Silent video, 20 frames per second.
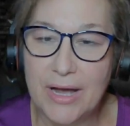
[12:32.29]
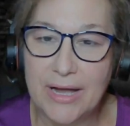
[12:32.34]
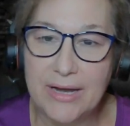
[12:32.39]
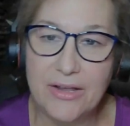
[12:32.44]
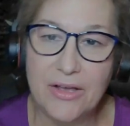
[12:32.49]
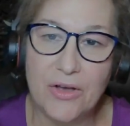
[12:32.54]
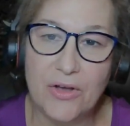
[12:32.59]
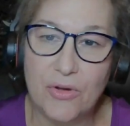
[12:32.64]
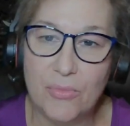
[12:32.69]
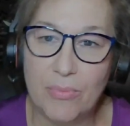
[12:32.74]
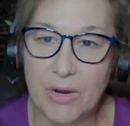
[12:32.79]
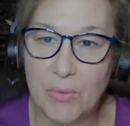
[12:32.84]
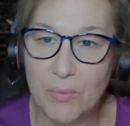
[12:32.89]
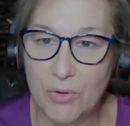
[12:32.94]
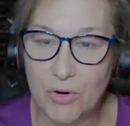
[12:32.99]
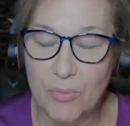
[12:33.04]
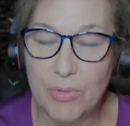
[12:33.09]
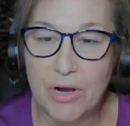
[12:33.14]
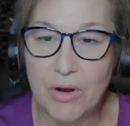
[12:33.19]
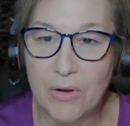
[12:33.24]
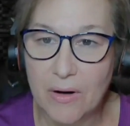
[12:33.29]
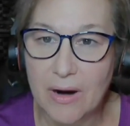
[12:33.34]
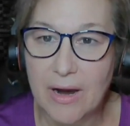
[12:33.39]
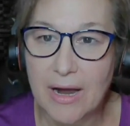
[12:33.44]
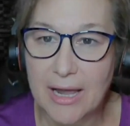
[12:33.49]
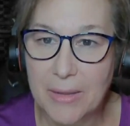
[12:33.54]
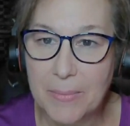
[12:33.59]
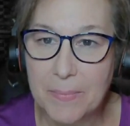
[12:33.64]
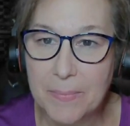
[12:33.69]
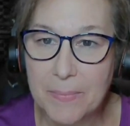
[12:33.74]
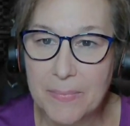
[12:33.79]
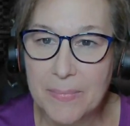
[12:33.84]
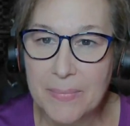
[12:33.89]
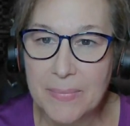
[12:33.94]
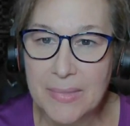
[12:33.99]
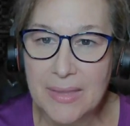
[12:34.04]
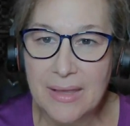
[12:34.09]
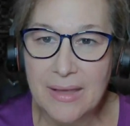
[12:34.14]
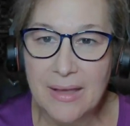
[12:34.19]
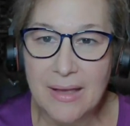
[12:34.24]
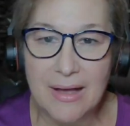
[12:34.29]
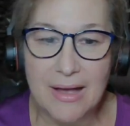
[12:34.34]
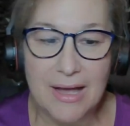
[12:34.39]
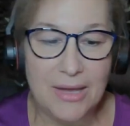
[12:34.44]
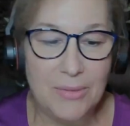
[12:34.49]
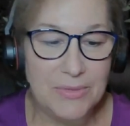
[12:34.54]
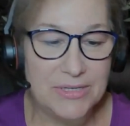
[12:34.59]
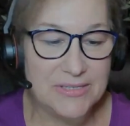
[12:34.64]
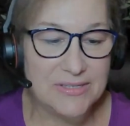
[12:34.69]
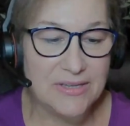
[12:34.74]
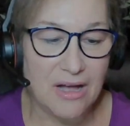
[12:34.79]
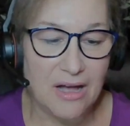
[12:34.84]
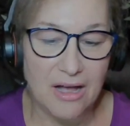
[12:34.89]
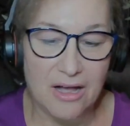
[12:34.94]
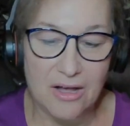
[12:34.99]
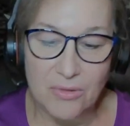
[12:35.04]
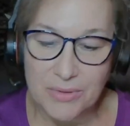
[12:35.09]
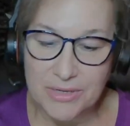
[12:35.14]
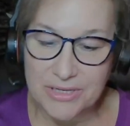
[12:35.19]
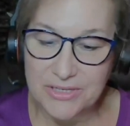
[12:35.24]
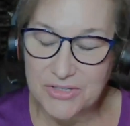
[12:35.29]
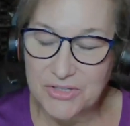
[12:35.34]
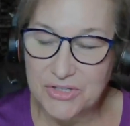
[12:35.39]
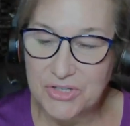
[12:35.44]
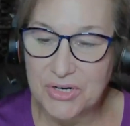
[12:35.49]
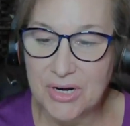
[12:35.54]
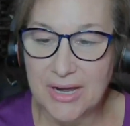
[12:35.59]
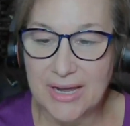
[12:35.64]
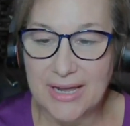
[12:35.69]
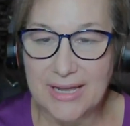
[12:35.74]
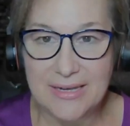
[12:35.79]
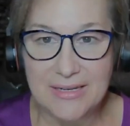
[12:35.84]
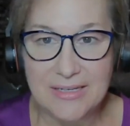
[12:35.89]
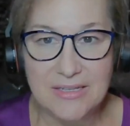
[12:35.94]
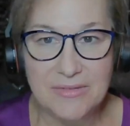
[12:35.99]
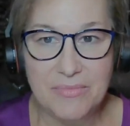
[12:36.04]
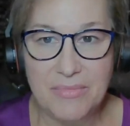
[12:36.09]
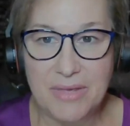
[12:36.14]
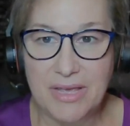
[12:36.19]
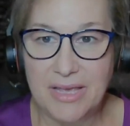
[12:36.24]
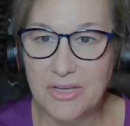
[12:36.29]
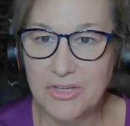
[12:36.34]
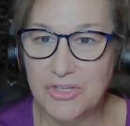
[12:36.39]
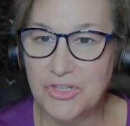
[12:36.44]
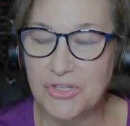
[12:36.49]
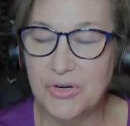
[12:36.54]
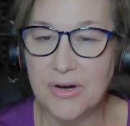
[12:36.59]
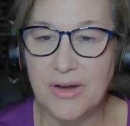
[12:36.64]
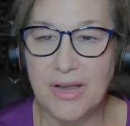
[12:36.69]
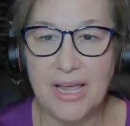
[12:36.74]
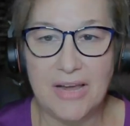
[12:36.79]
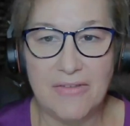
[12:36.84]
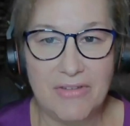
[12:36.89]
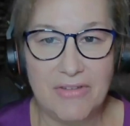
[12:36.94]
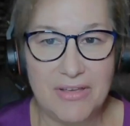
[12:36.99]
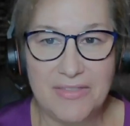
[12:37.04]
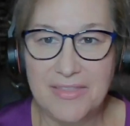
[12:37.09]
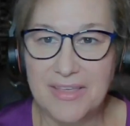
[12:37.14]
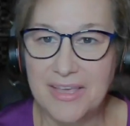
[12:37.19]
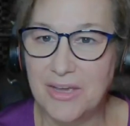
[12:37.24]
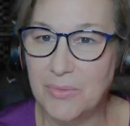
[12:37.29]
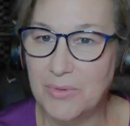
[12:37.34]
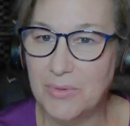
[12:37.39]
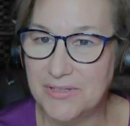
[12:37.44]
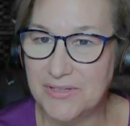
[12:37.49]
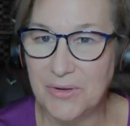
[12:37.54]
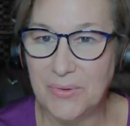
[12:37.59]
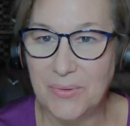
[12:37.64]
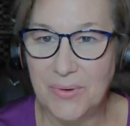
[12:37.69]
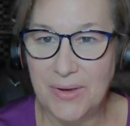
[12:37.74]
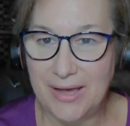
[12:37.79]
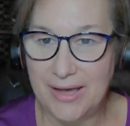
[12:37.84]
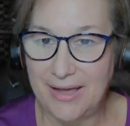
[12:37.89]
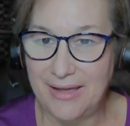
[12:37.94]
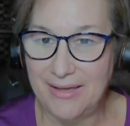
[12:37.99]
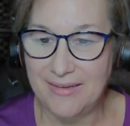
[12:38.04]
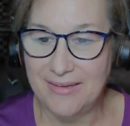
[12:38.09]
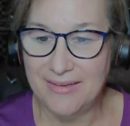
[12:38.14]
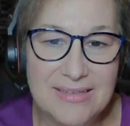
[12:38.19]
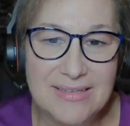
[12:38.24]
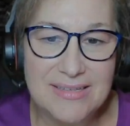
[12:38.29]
I'd go to my room and cry. I was always trying to make sure everything was okay.